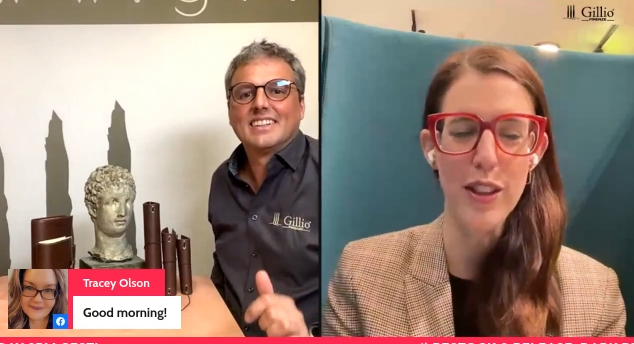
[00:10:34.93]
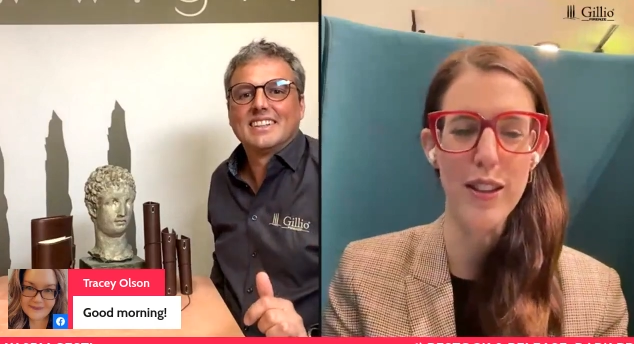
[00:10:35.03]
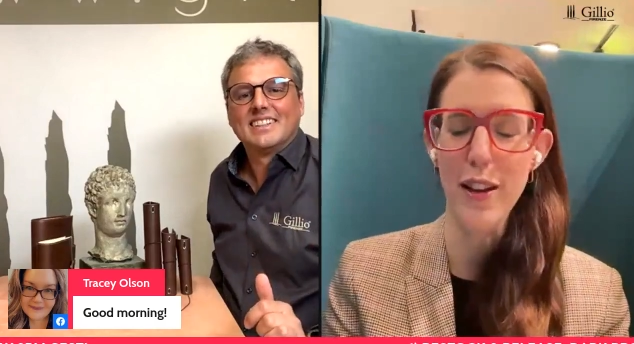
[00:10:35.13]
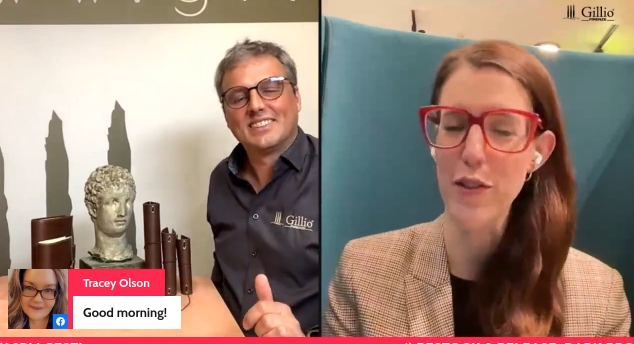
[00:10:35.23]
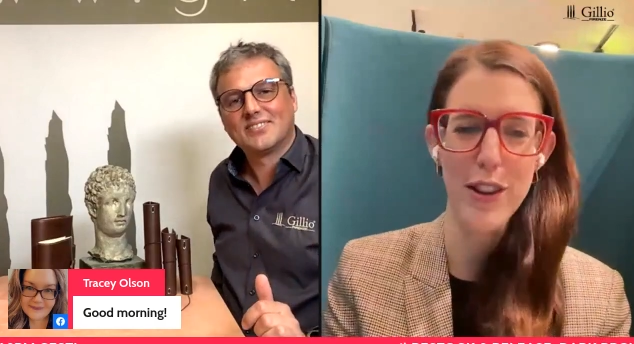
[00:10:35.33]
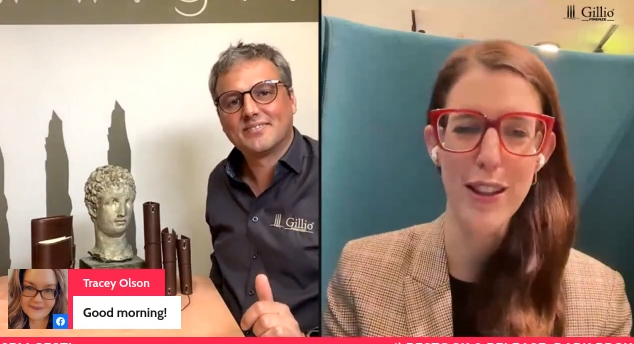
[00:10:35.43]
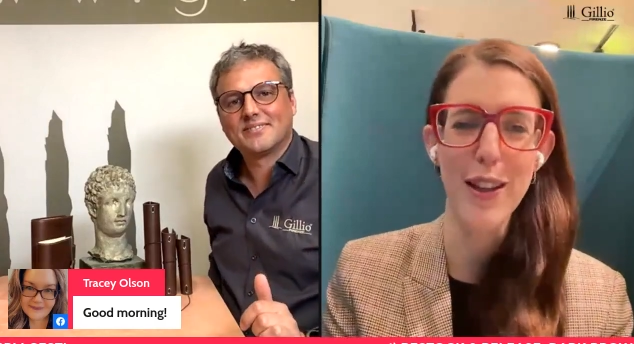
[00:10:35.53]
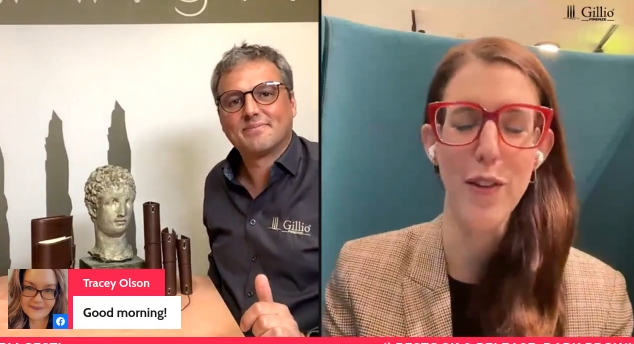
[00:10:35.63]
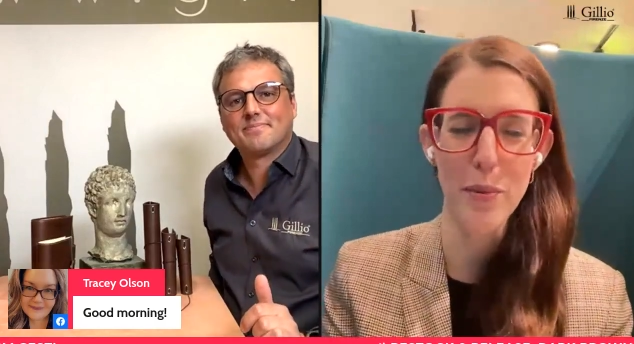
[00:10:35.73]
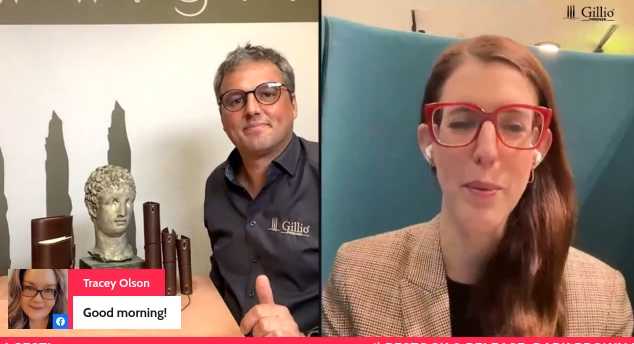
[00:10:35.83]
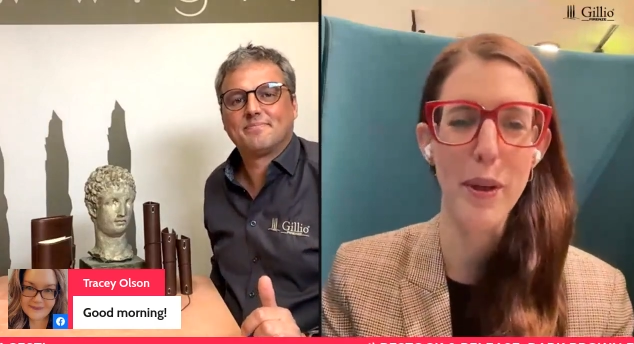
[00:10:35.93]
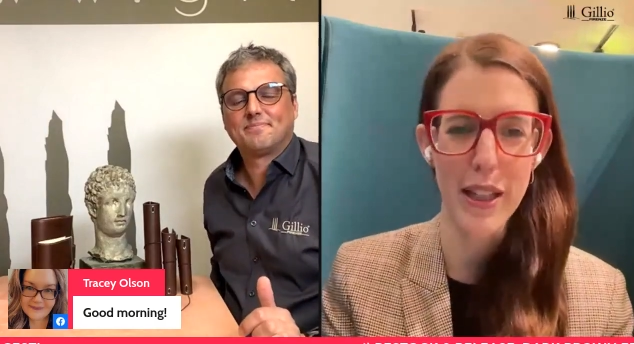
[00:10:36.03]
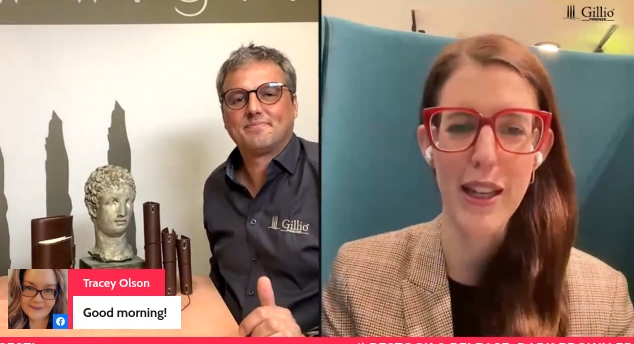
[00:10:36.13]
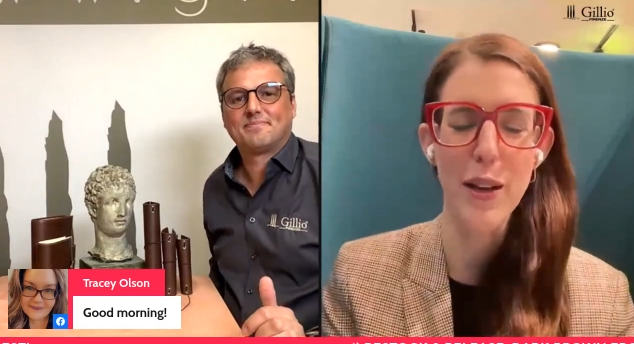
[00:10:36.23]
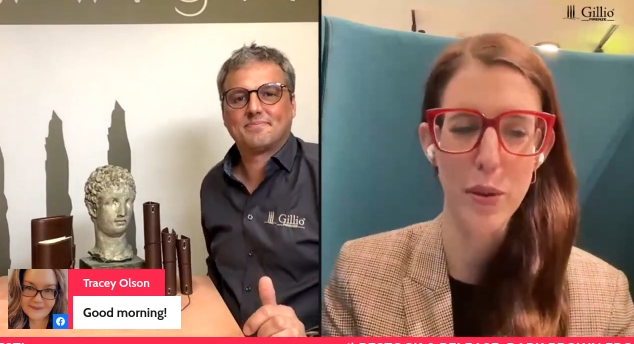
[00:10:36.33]
Speaker 1: uh, everything of my
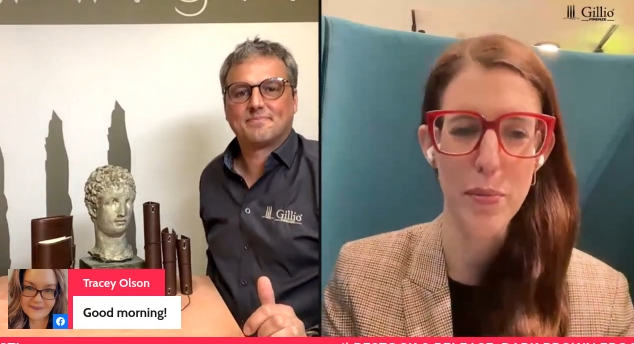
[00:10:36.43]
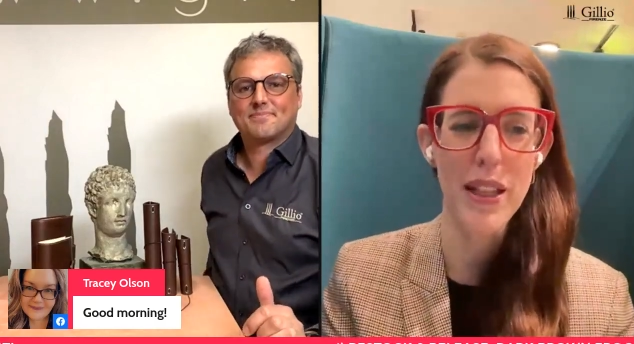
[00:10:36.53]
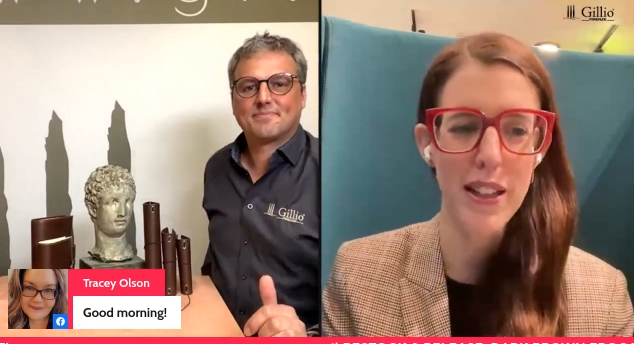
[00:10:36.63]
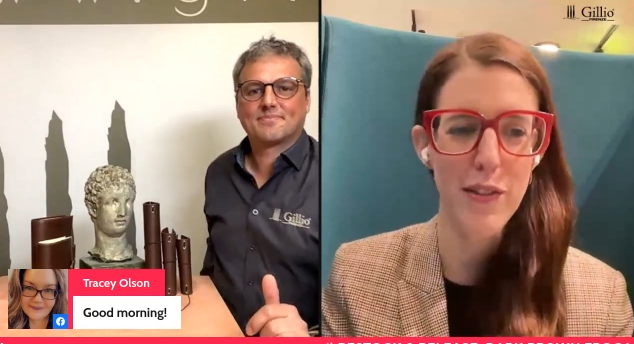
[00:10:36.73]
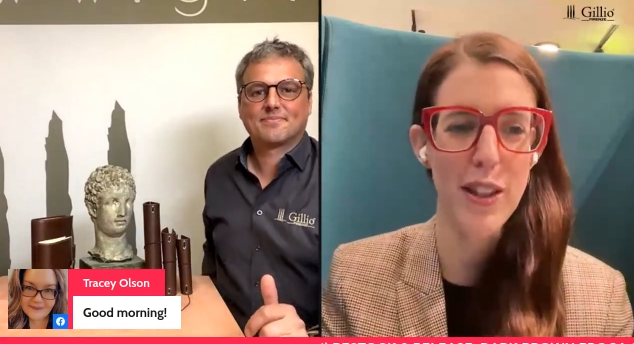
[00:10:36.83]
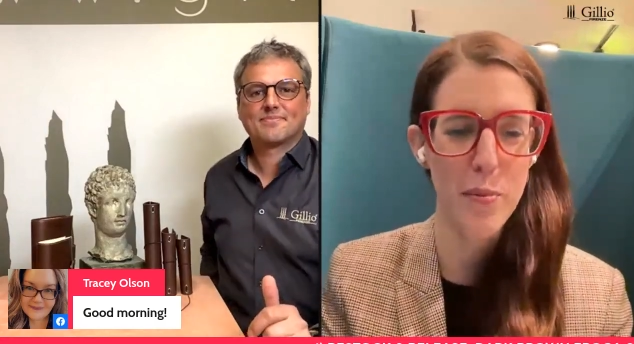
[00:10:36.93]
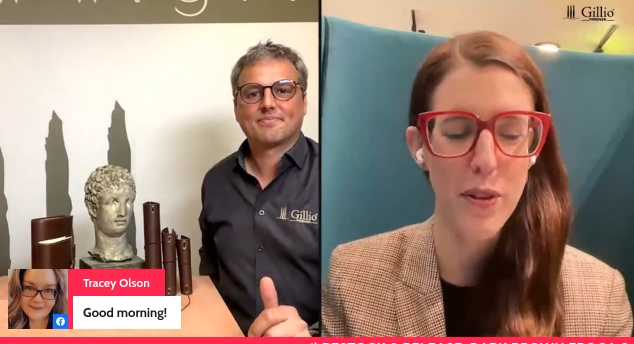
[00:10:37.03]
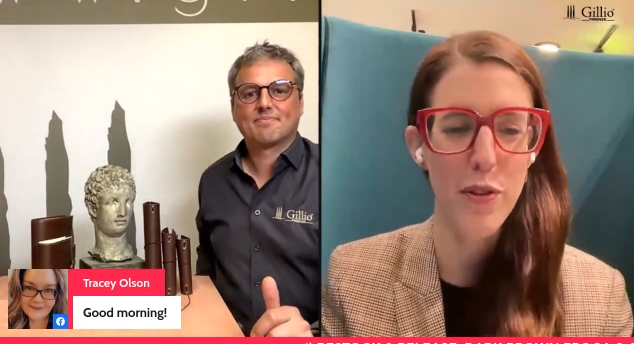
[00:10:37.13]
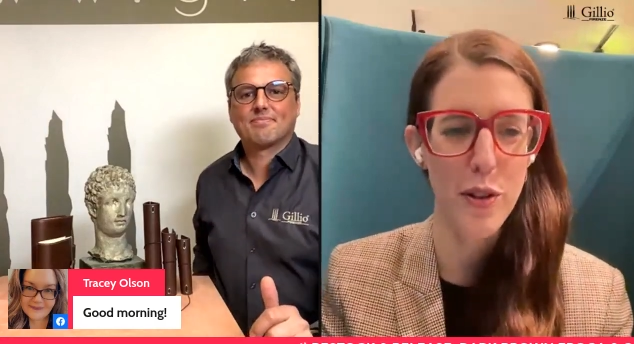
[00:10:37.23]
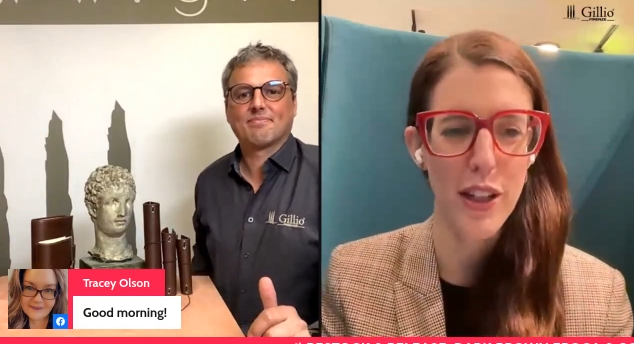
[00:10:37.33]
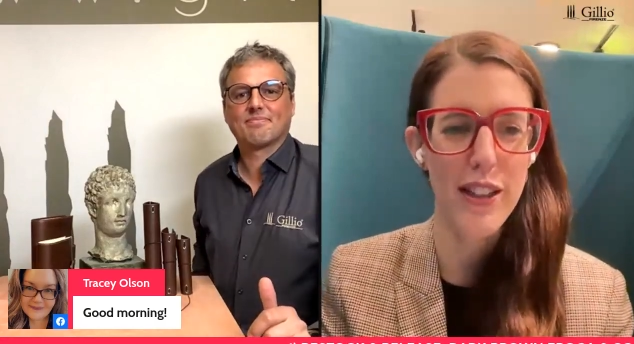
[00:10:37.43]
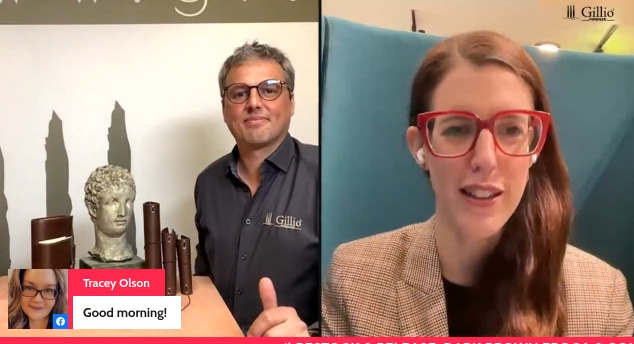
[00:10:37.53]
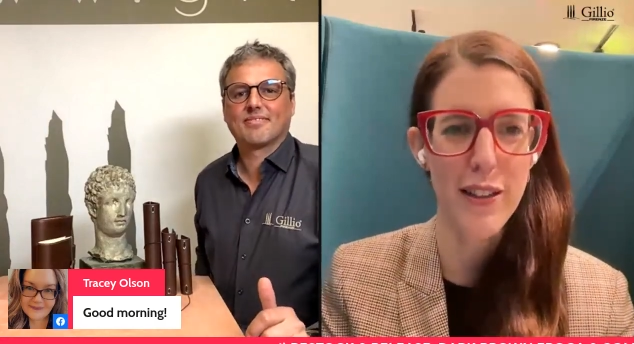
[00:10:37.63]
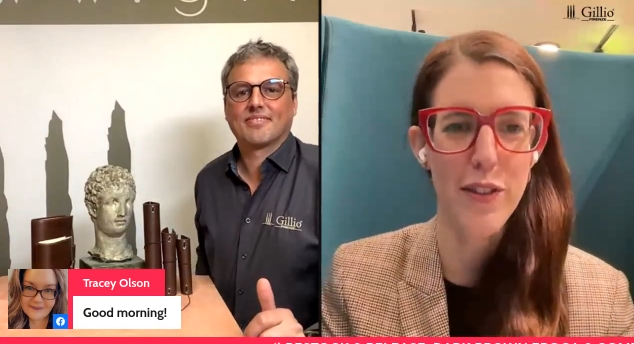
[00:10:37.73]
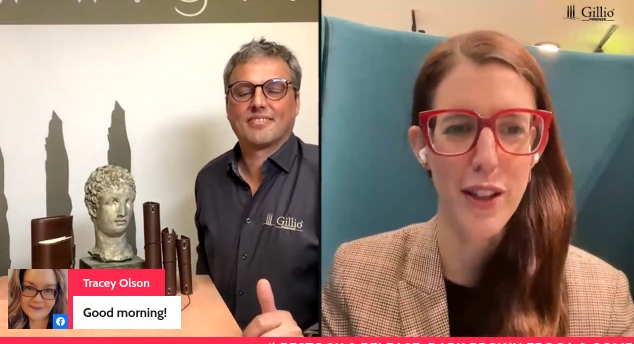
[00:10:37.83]
money I will be leaving before
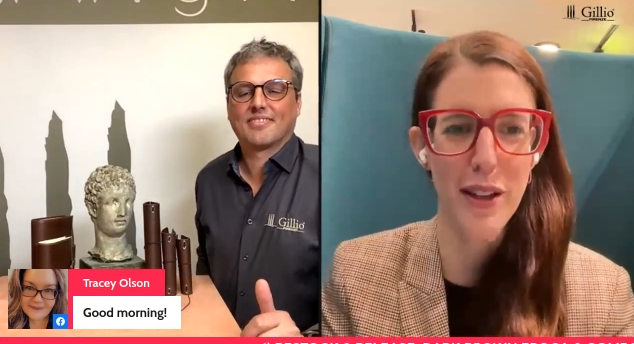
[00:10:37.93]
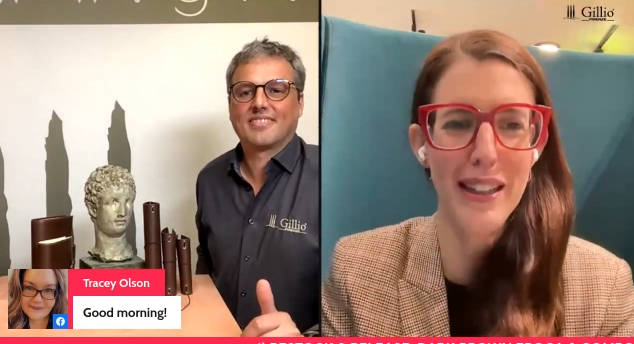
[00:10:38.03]
I leave there.